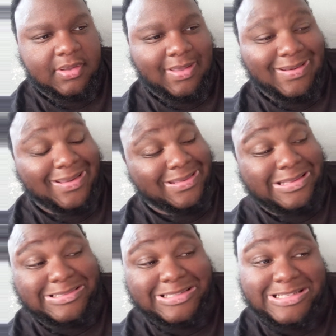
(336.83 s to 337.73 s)
and
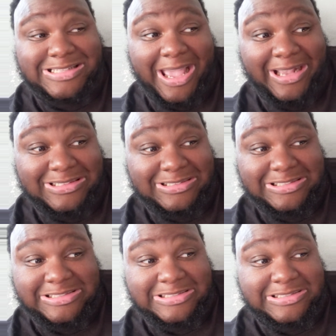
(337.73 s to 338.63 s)
it's
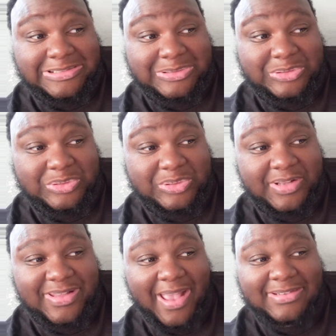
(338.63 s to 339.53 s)
actually
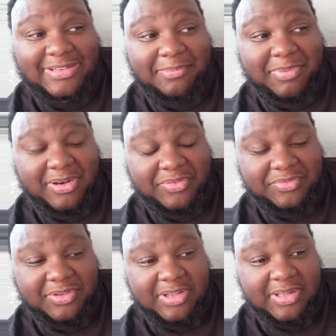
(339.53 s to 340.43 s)
a bit
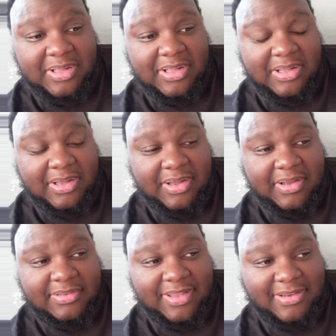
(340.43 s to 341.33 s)
of
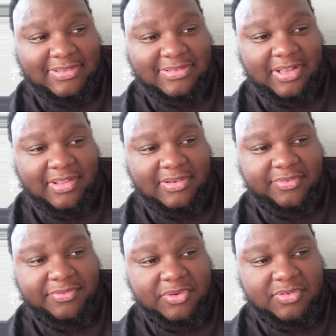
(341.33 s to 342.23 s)
it's actually telling
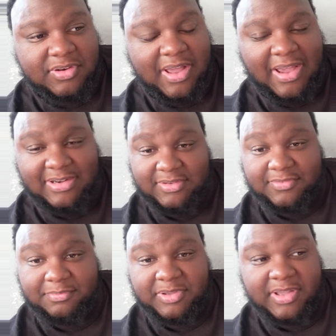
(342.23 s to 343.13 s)
the future kind
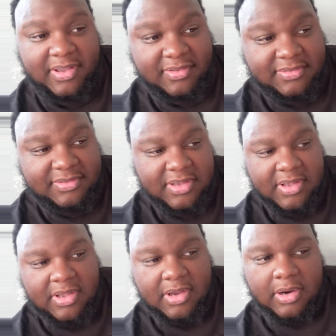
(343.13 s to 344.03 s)
of, because
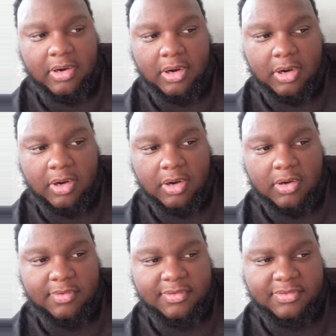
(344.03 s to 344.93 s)

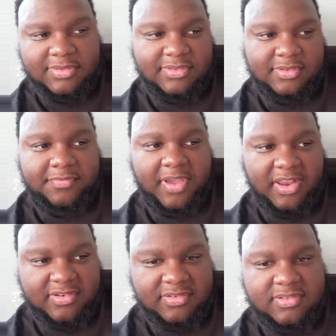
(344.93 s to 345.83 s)
she's of
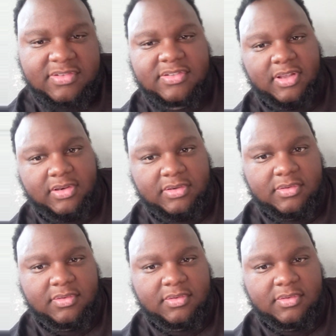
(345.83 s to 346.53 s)
Asian descent,